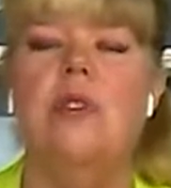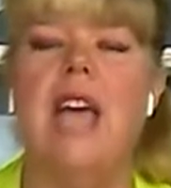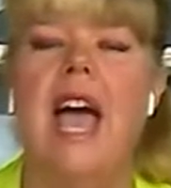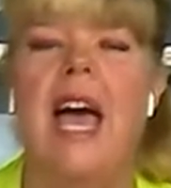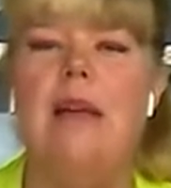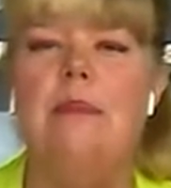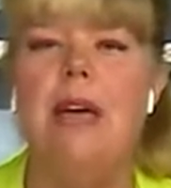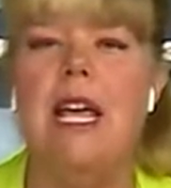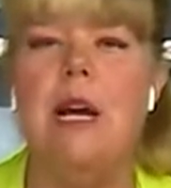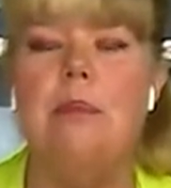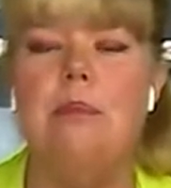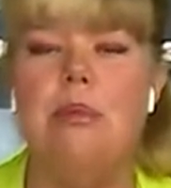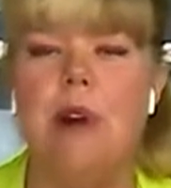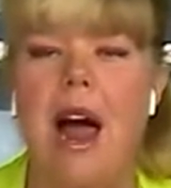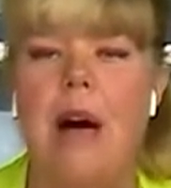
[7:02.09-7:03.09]
You can make a
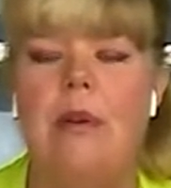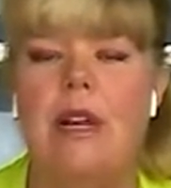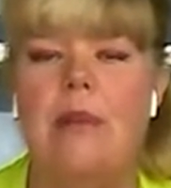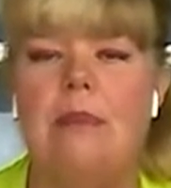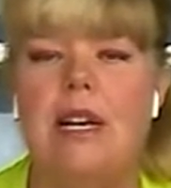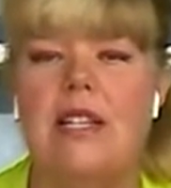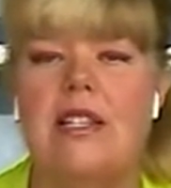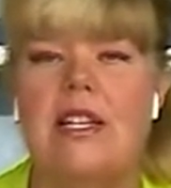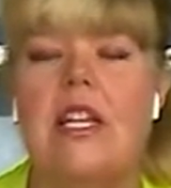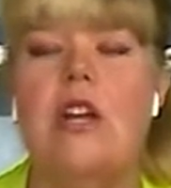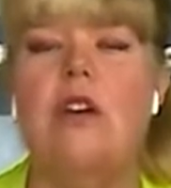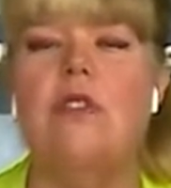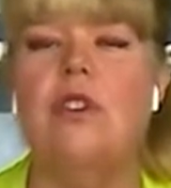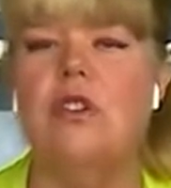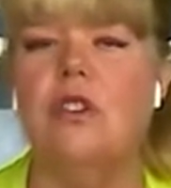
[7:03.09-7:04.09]
brownie mix in
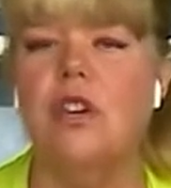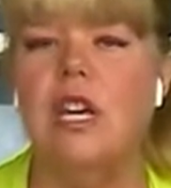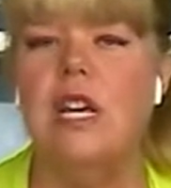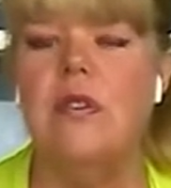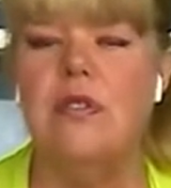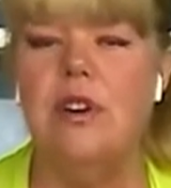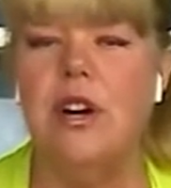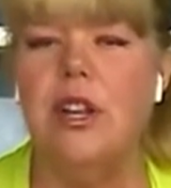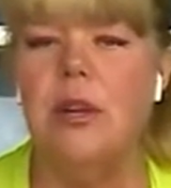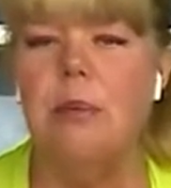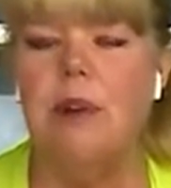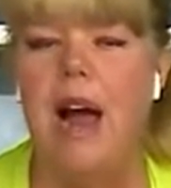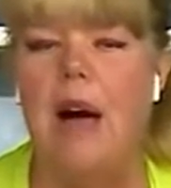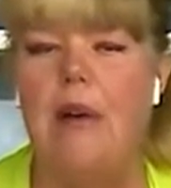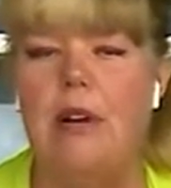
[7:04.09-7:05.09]
here if you're looking for another
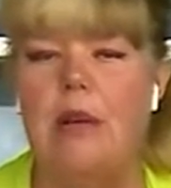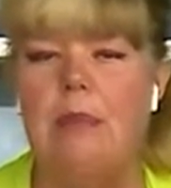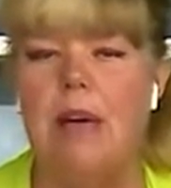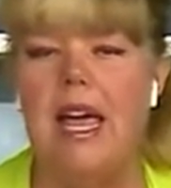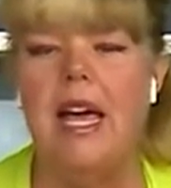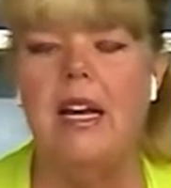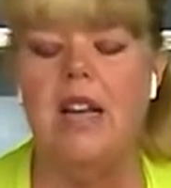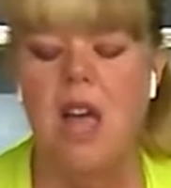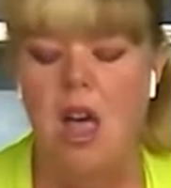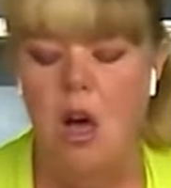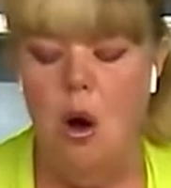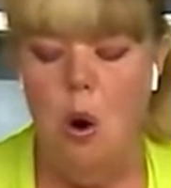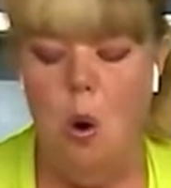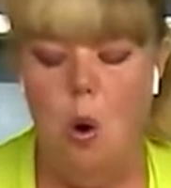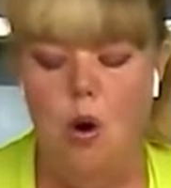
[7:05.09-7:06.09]
brownie pan.
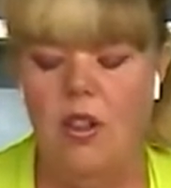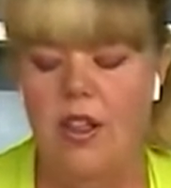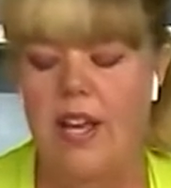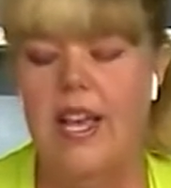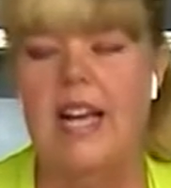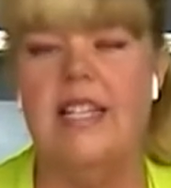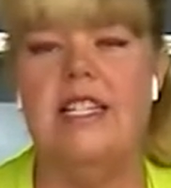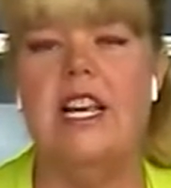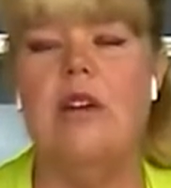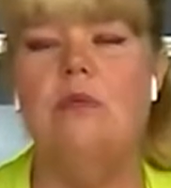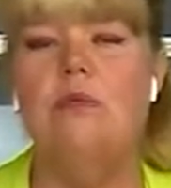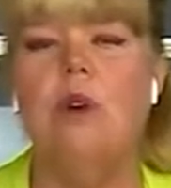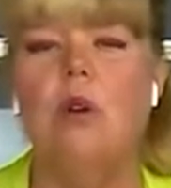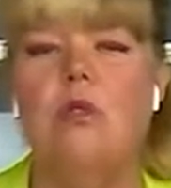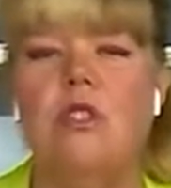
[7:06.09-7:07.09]
Or like I
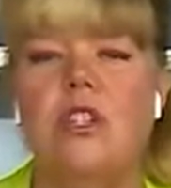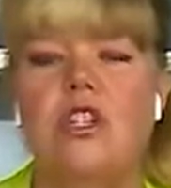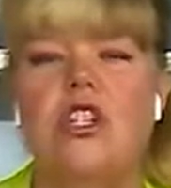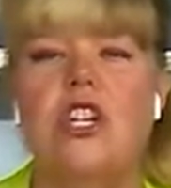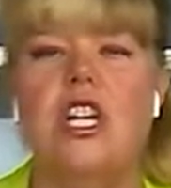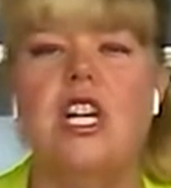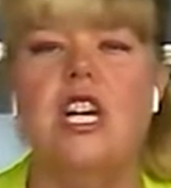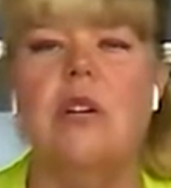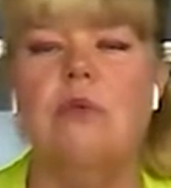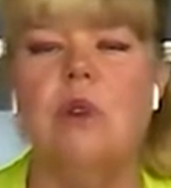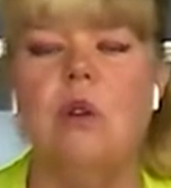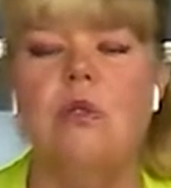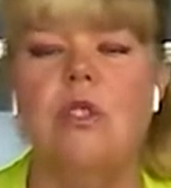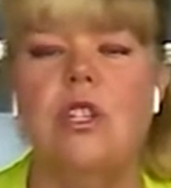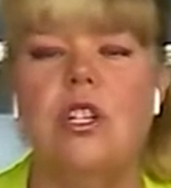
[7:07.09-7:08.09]
said, roast the chicken,
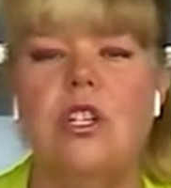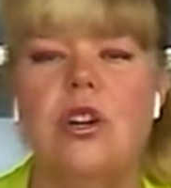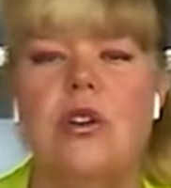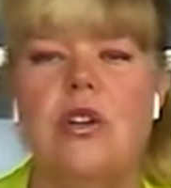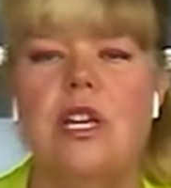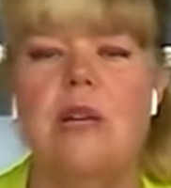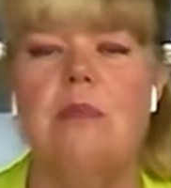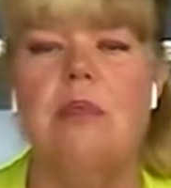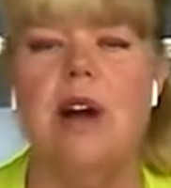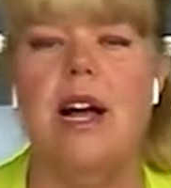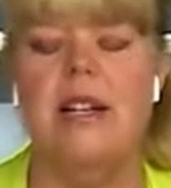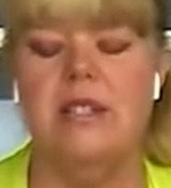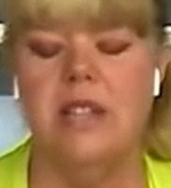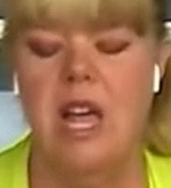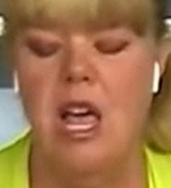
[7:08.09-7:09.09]
roast the turkey
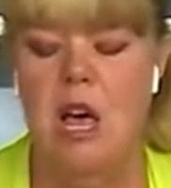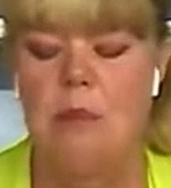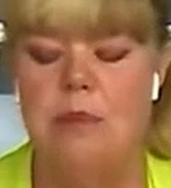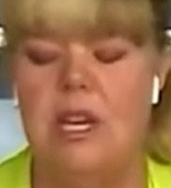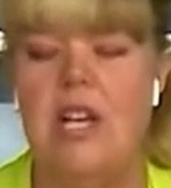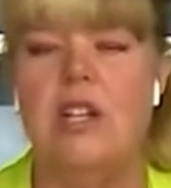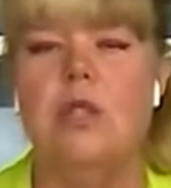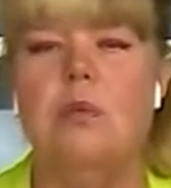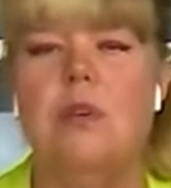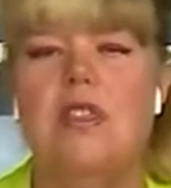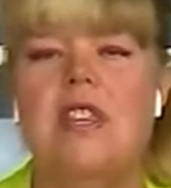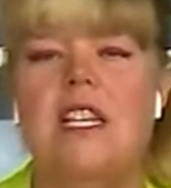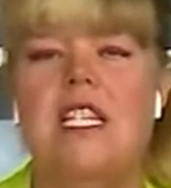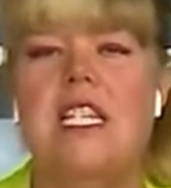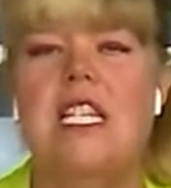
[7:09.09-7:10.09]
breast. Because
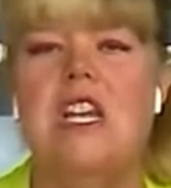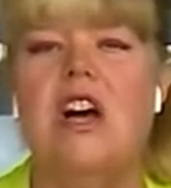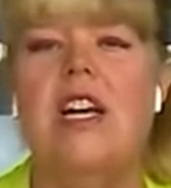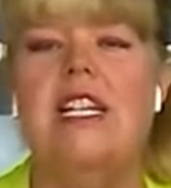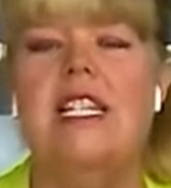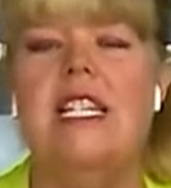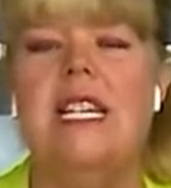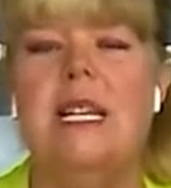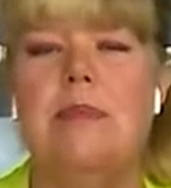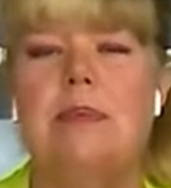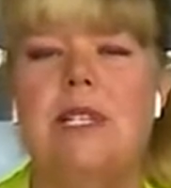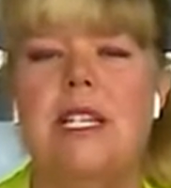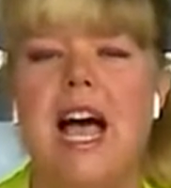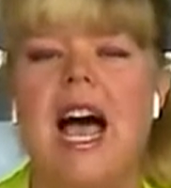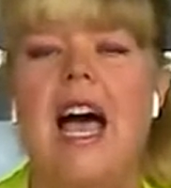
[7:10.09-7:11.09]
with this nice
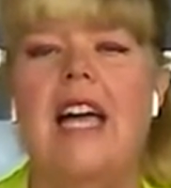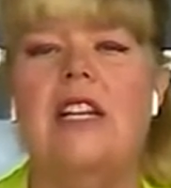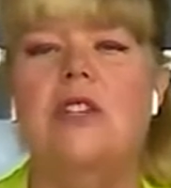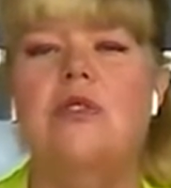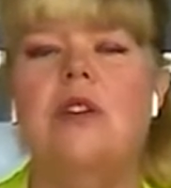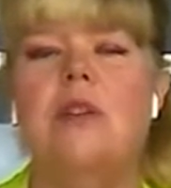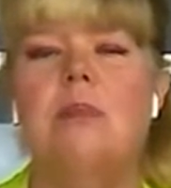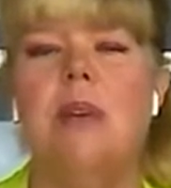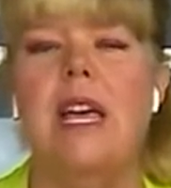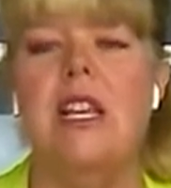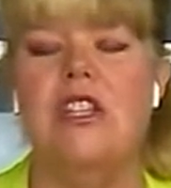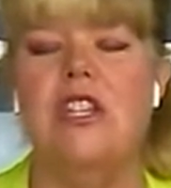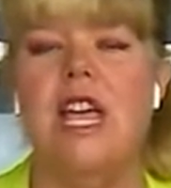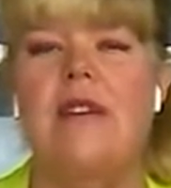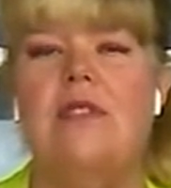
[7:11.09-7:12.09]
deep side, you can make,
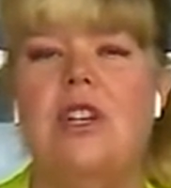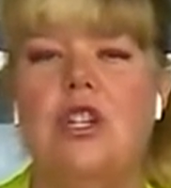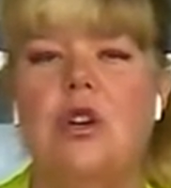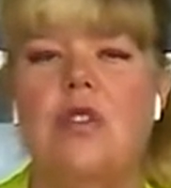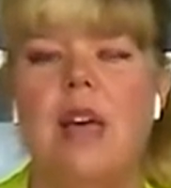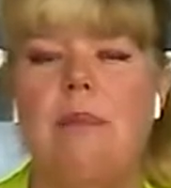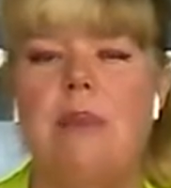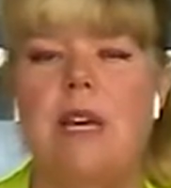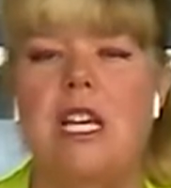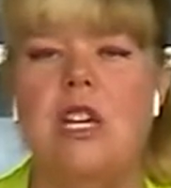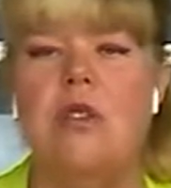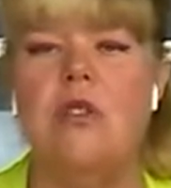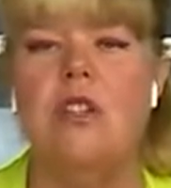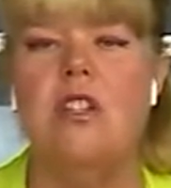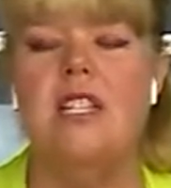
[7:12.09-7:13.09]
David showed that big
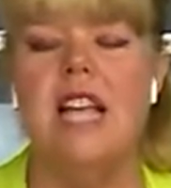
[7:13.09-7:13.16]
huge